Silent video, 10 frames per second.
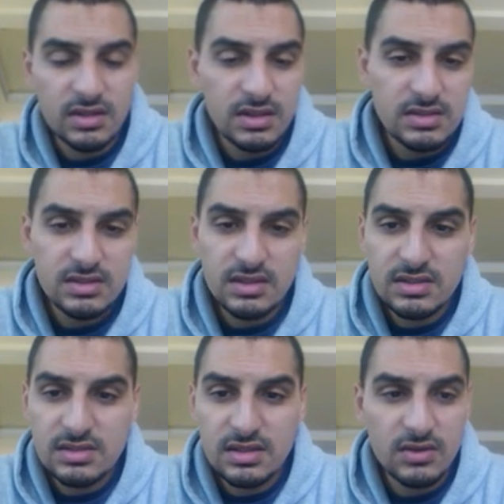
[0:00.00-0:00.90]
Let's
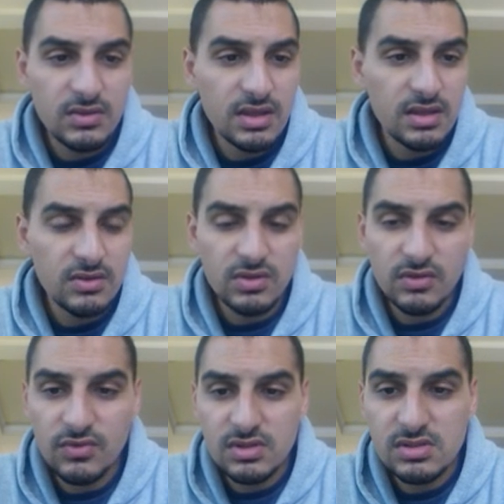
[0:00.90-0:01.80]
take a look at the chlorine
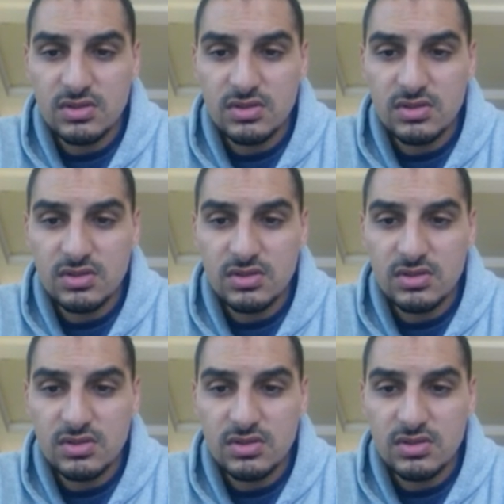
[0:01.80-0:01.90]
first.